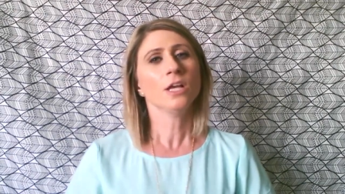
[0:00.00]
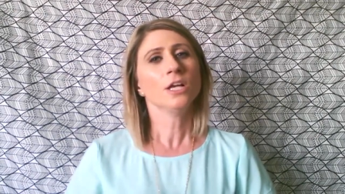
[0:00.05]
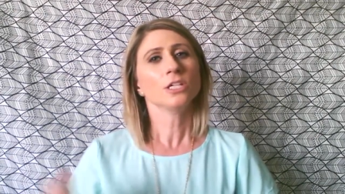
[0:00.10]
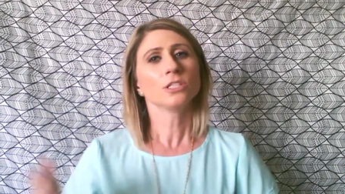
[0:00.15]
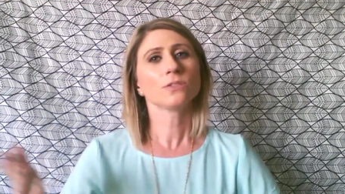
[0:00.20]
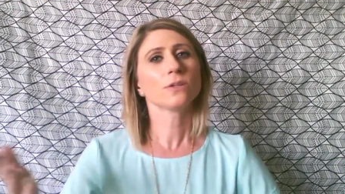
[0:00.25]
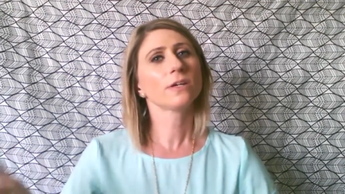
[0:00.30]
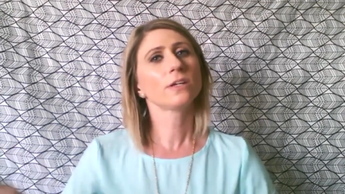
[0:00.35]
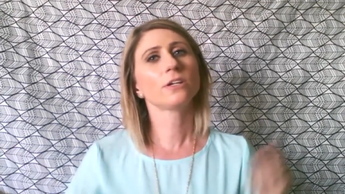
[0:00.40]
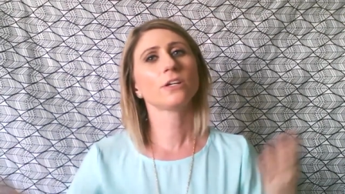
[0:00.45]

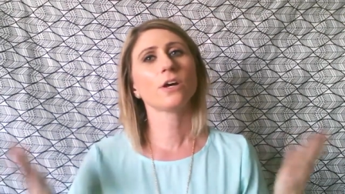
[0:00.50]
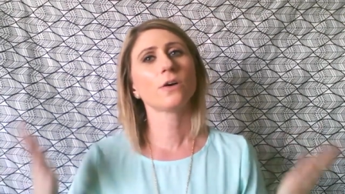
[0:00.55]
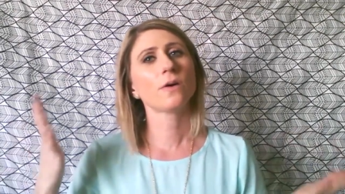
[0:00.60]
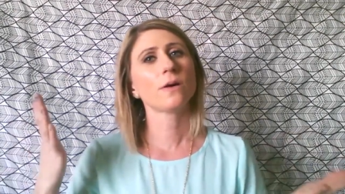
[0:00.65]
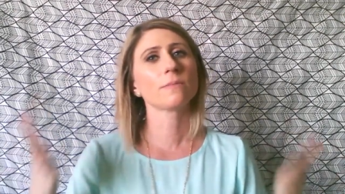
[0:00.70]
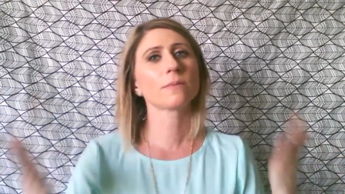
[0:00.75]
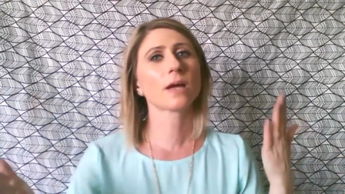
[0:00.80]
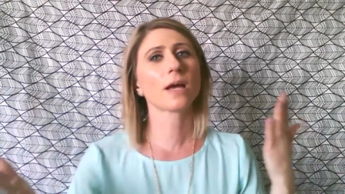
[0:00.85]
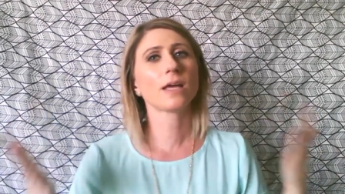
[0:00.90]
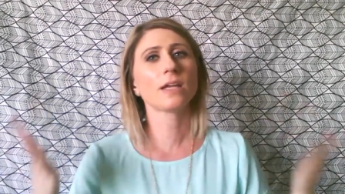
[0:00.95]
So, I don't know.
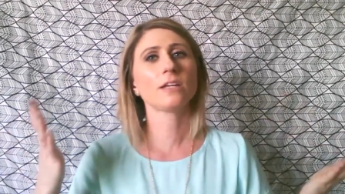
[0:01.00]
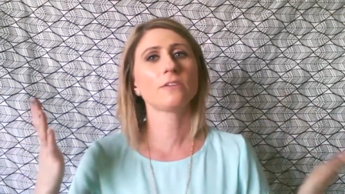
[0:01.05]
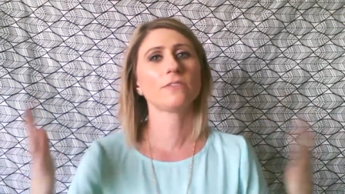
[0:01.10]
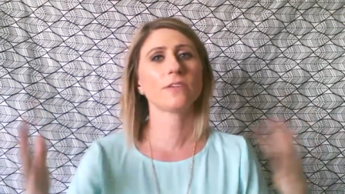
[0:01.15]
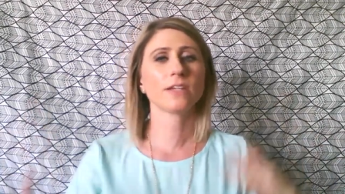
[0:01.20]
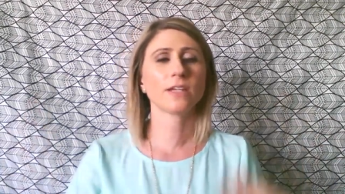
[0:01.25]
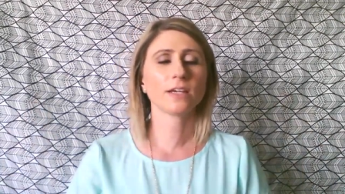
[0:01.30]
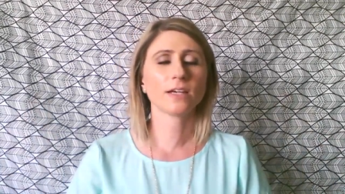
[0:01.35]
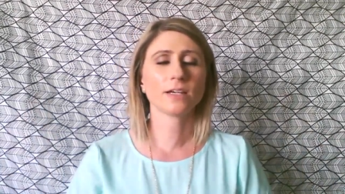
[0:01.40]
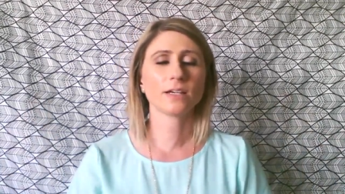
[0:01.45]
I'm kind of
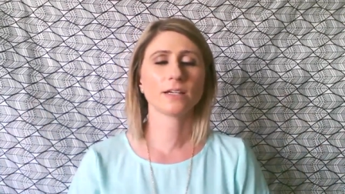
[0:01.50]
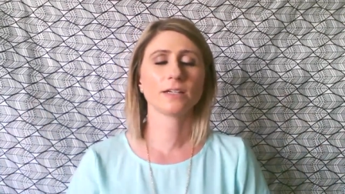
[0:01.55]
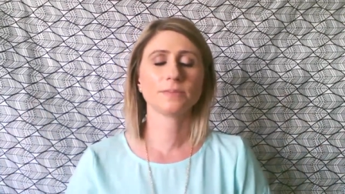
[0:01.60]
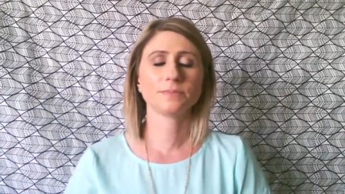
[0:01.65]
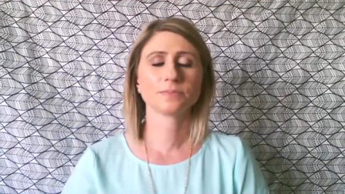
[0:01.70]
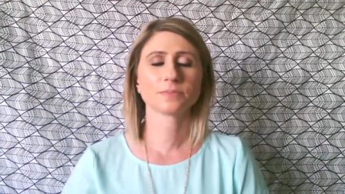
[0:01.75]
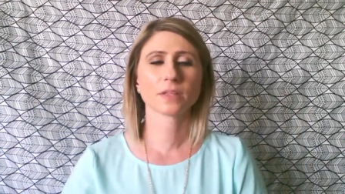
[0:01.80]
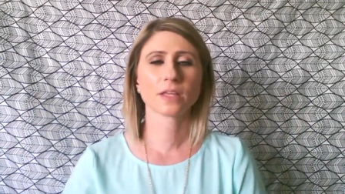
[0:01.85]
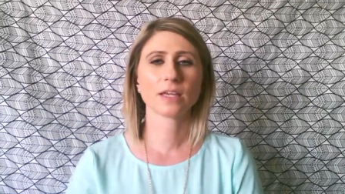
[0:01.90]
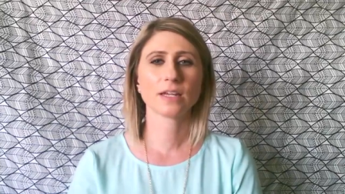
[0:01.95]
in a,